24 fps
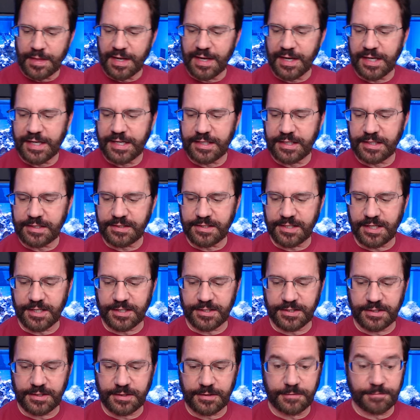I had
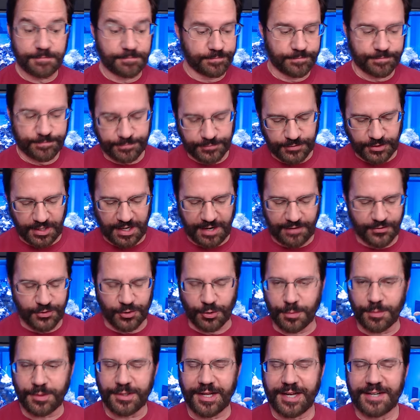intended to have a
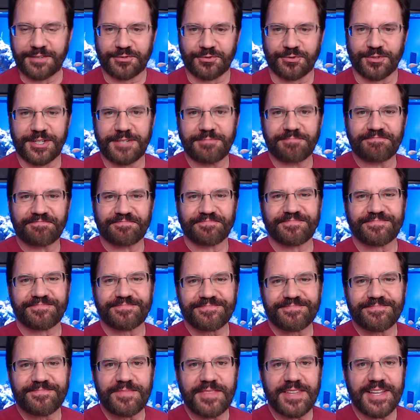normal live stream,
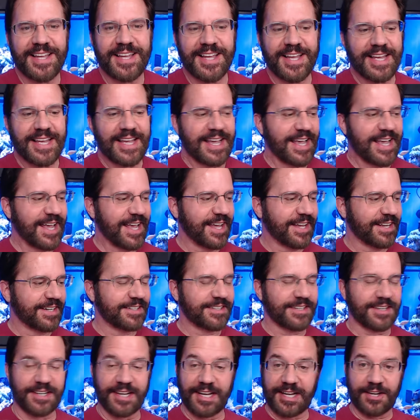
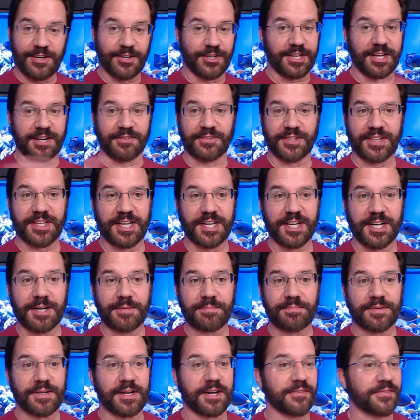and I hook everything
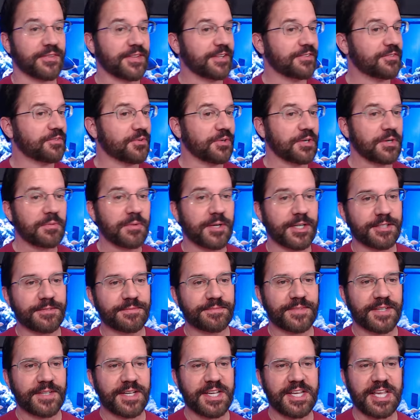up. Everything's going well.
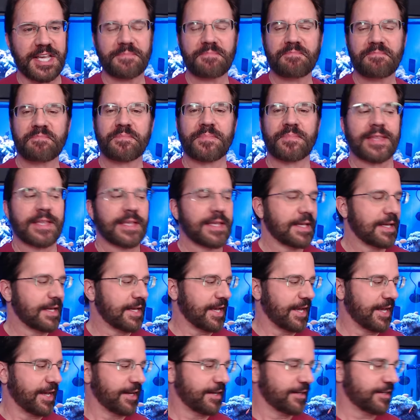Hey, Gabe.
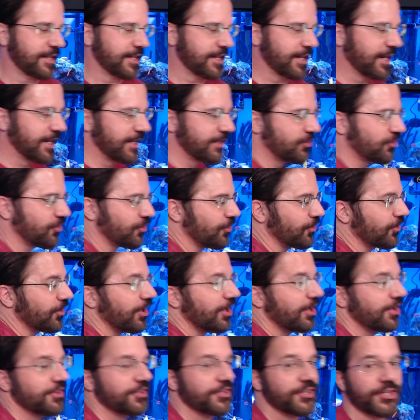And then I turn
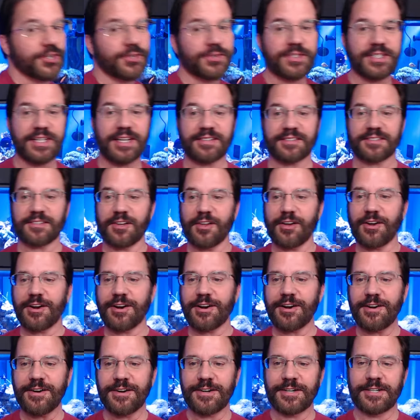on the new
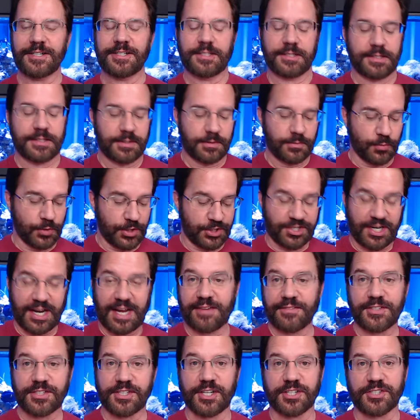DSLR, which I
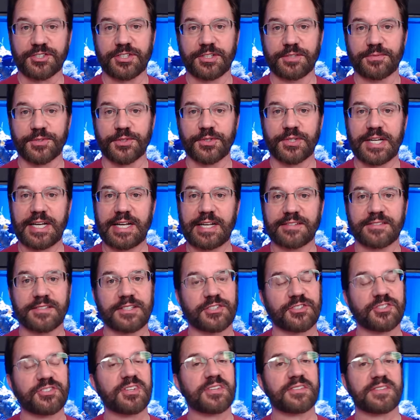haven't touched in a few days, and
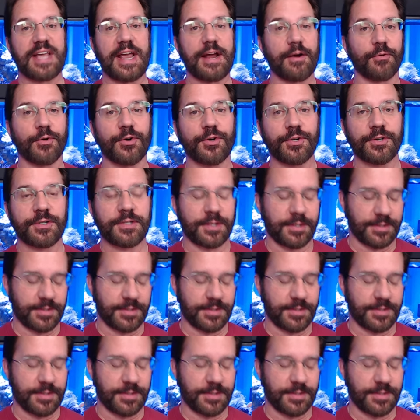it just says error.